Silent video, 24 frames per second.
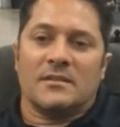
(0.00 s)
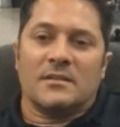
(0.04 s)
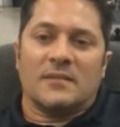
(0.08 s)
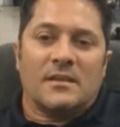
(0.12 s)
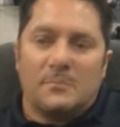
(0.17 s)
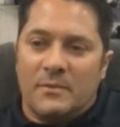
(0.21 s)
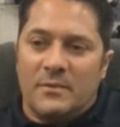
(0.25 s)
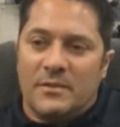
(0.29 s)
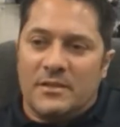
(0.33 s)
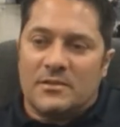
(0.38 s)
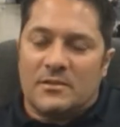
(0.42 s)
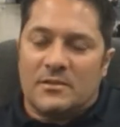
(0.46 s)
and
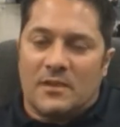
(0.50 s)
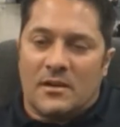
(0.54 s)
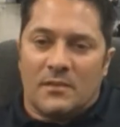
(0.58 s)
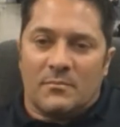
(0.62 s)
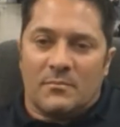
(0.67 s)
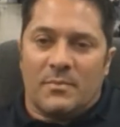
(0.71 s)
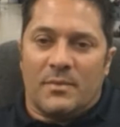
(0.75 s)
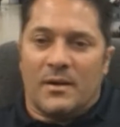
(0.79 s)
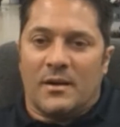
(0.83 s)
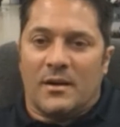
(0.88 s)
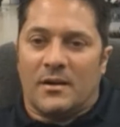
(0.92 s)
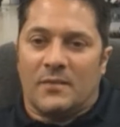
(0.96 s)
then we'd start in
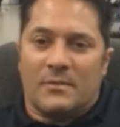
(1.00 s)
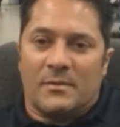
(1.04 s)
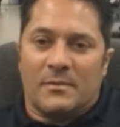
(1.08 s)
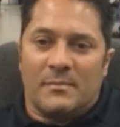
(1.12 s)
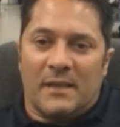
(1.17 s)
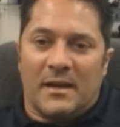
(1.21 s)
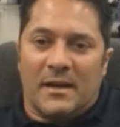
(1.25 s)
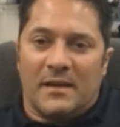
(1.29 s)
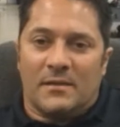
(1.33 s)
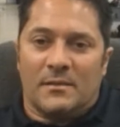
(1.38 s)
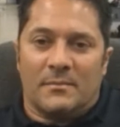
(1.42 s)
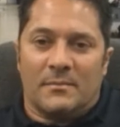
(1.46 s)
park, we'd
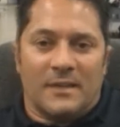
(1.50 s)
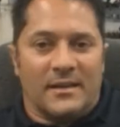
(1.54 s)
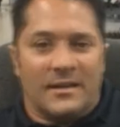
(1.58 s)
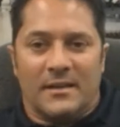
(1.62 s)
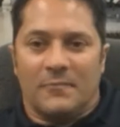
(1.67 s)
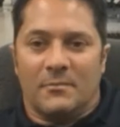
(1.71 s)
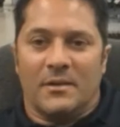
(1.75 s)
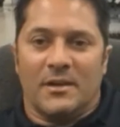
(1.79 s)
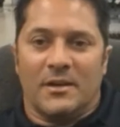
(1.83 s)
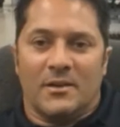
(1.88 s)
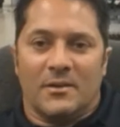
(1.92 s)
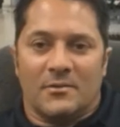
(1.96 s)
make a little money, then
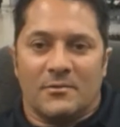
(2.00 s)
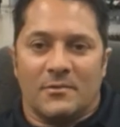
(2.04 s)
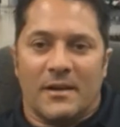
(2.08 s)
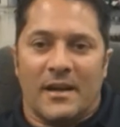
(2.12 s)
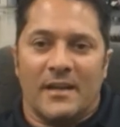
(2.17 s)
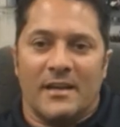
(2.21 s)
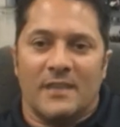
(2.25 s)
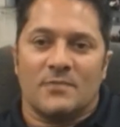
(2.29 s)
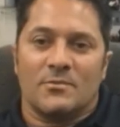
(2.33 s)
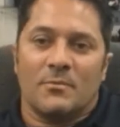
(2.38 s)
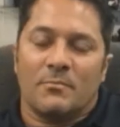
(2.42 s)
we'd go race.